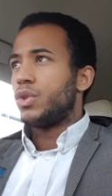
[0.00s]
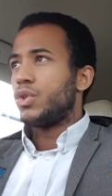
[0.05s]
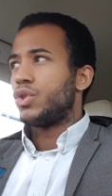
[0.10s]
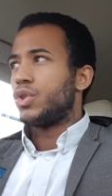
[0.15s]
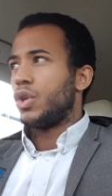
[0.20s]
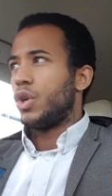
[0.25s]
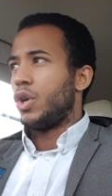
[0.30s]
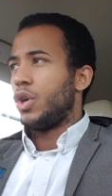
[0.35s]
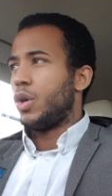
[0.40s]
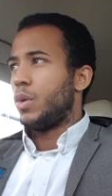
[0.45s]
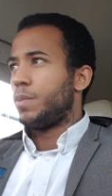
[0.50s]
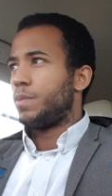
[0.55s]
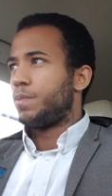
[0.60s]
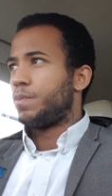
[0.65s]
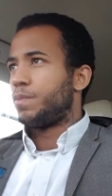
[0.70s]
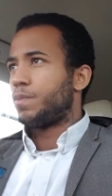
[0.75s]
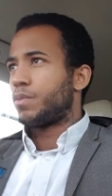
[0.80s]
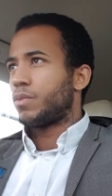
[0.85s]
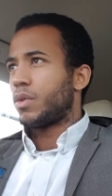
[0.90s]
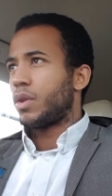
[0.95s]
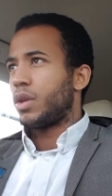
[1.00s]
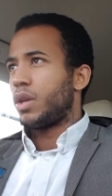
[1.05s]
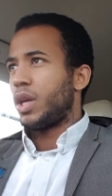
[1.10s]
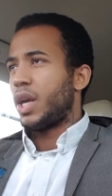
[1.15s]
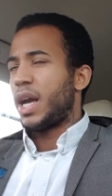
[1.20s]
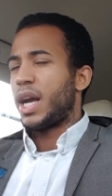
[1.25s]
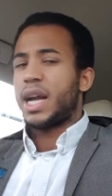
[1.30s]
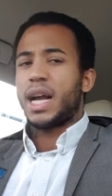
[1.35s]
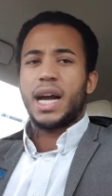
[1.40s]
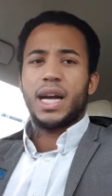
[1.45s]
So
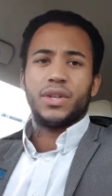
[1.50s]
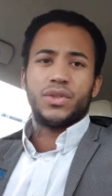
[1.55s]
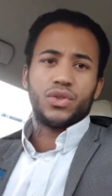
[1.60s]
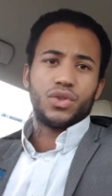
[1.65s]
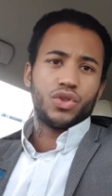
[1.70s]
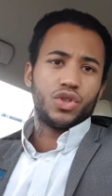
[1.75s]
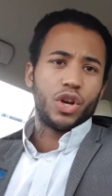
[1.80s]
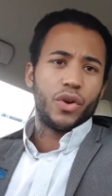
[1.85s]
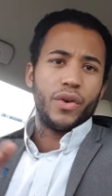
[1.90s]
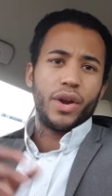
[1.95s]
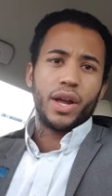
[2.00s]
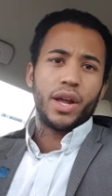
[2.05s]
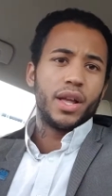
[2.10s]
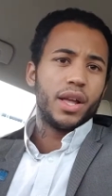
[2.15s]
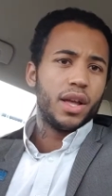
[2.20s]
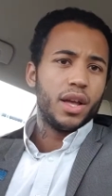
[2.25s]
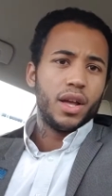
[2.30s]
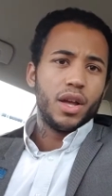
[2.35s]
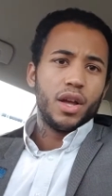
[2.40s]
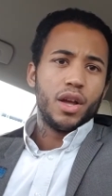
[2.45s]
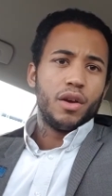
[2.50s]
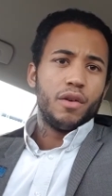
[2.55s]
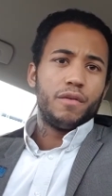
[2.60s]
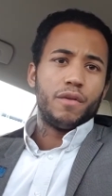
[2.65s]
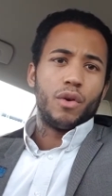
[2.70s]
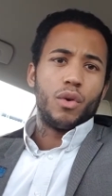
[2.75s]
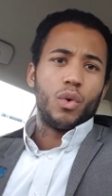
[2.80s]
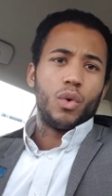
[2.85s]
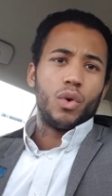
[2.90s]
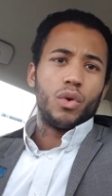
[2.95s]
yeah, guys, sorry
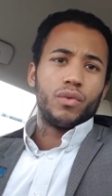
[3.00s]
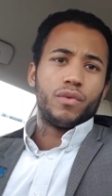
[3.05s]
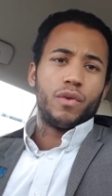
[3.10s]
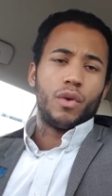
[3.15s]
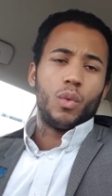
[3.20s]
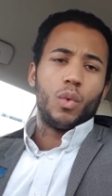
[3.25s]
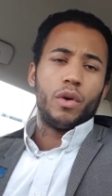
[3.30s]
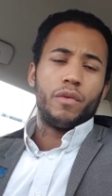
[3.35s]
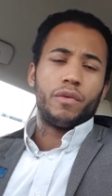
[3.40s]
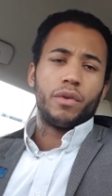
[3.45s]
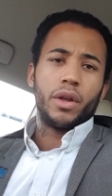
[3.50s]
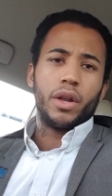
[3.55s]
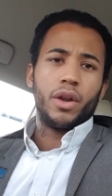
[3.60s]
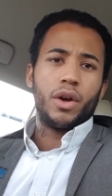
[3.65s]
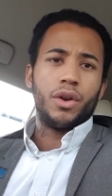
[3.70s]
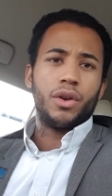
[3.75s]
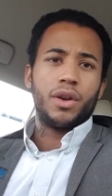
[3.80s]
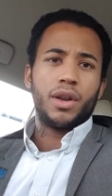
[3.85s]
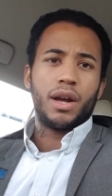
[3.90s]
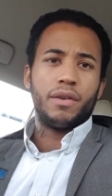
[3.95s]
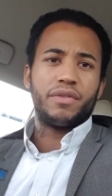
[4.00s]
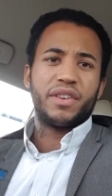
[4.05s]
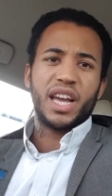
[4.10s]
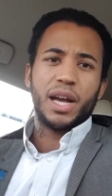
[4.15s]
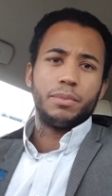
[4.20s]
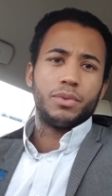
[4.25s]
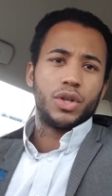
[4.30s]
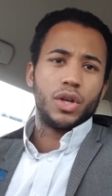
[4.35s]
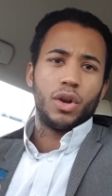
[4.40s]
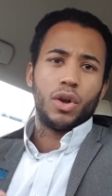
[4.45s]
for for waffling on. I've
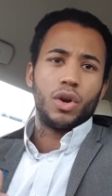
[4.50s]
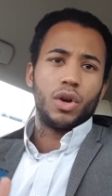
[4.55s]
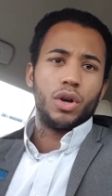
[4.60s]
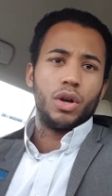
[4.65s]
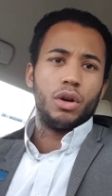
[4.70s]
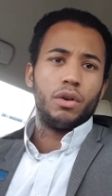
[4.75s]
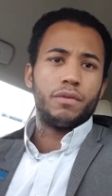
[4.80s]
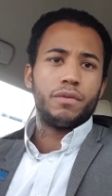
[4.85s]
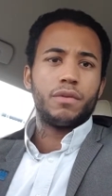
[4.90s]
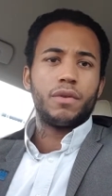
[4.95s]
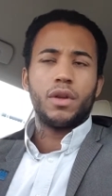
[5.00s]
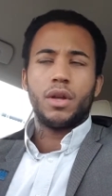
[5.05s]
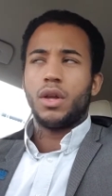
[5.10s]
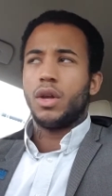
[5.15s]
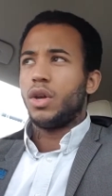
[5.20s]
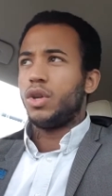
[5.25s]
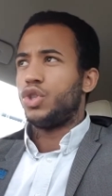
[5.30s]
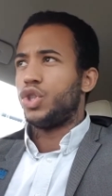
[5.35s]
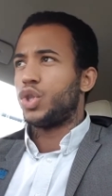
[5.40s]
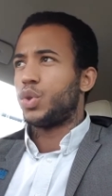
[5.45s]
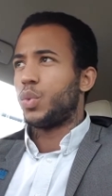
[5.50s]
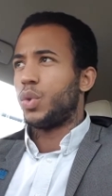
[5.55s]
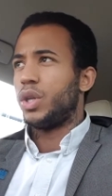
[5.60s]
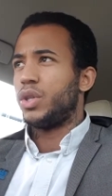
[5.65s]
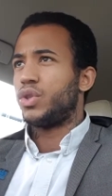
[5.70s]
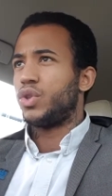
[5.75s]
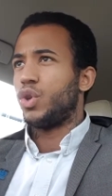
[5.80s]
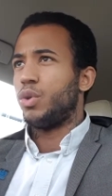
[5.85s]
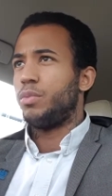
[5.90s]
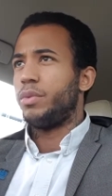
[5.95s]
kept you long enough. Just
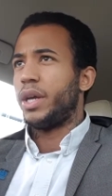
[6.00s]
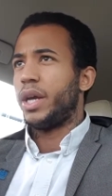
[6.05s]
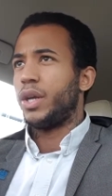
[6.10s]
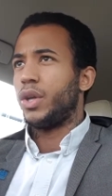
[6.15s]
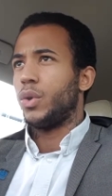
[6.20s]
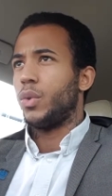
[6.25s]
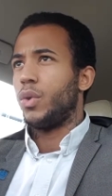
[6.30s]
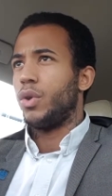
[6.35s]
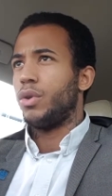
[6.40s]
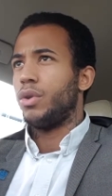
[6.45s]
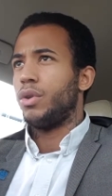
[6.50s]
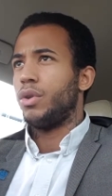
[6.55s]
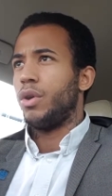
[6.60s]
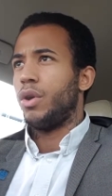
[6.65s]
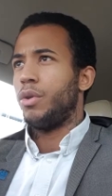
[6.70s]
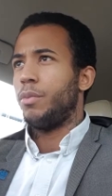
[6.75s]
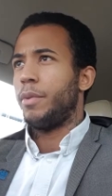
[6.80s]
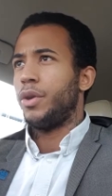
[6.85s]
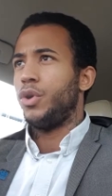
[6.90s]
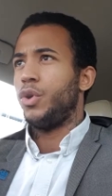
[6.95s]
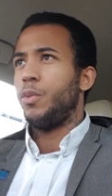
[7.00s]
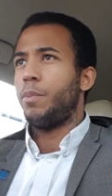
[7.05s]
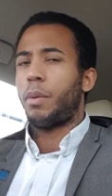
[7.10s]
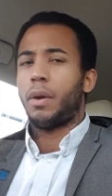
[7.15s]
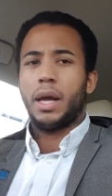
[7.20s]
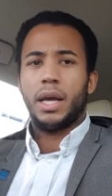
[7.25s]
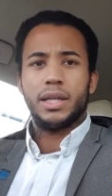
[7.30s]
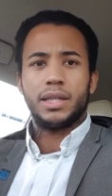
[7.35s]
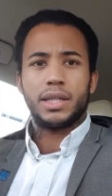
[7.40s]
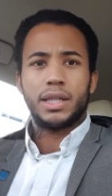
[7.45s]
wanted to update you on on my new
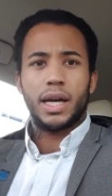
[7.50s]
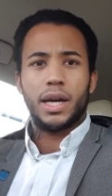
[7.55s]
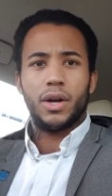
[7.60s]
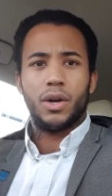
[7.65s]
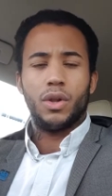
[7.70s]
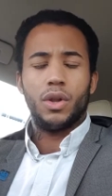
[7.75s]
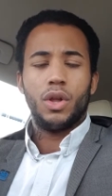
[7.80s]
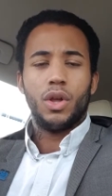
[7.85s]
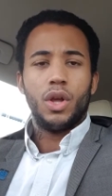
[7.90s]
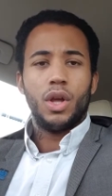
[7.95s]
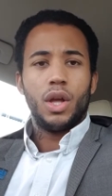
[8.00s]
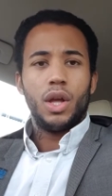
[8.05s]
play style.